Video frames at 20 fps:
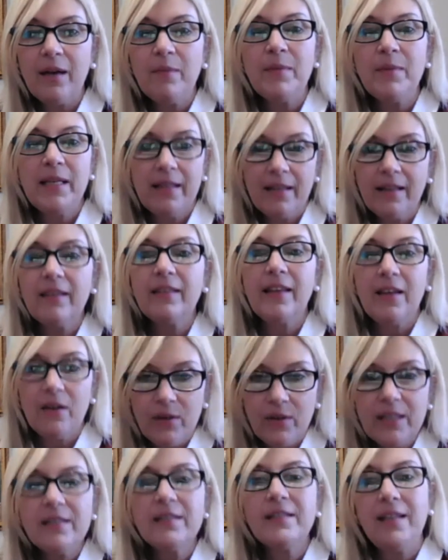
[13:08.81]
I mean, there
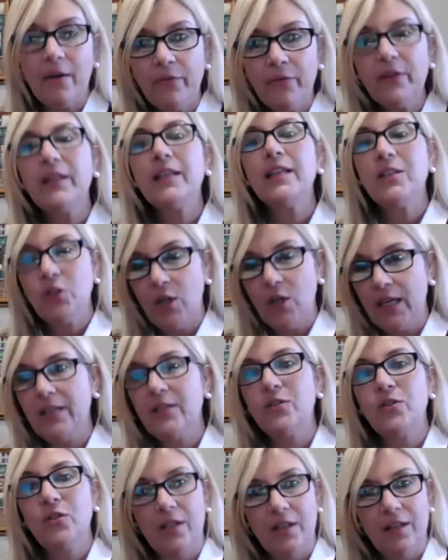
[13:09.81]
is definitely a
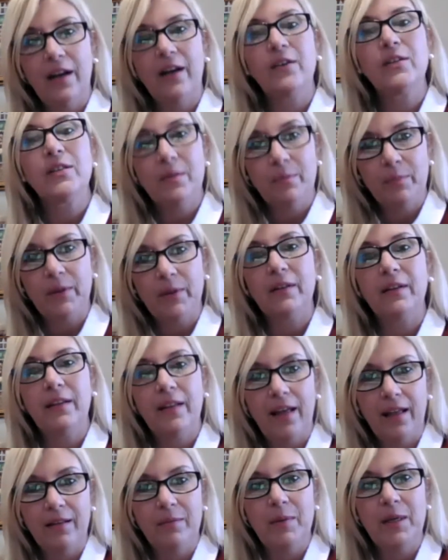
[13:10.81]
change in our typical
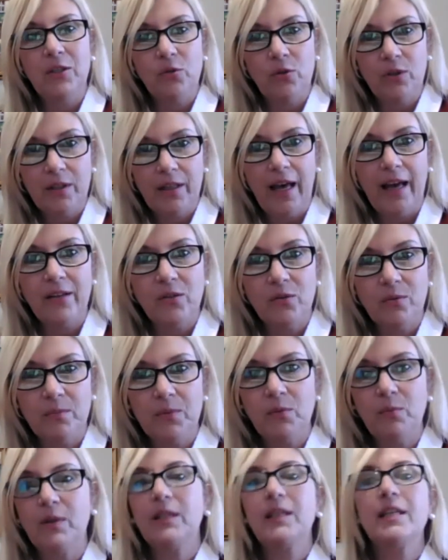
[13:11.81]
elementary
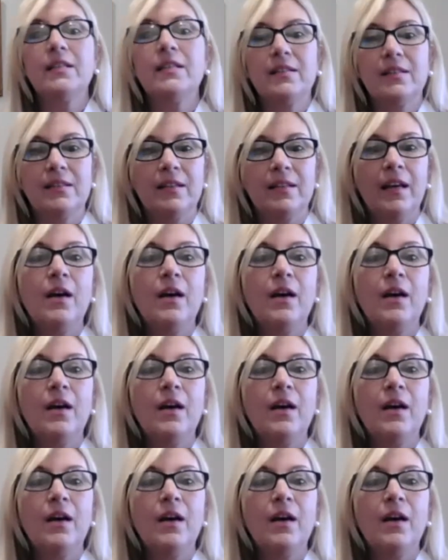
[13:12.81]
classrooms where kids